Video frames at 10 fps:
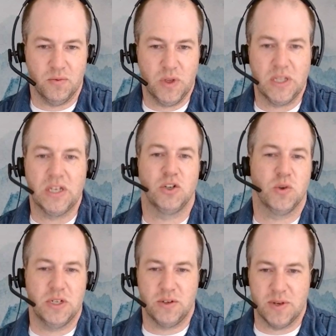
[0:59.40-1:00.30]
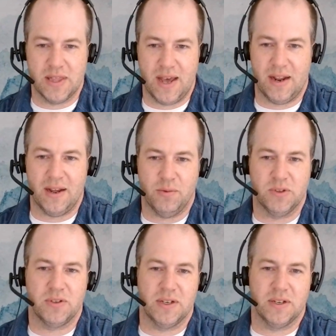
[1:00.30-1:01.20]
Really enjoyed doing that. I
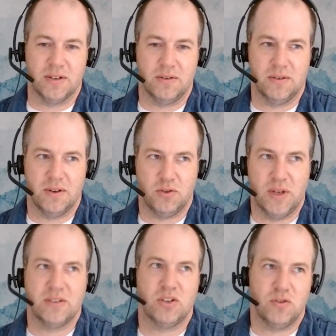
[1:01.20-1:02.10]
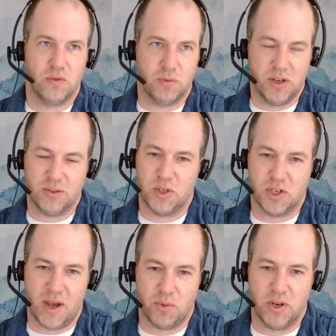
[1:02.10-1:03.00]
was I transitioned from
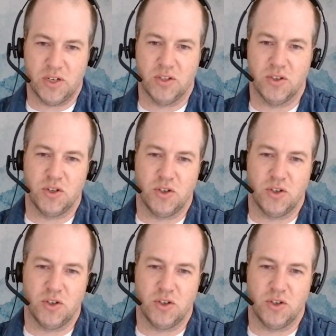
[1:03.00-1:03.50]
transmission operations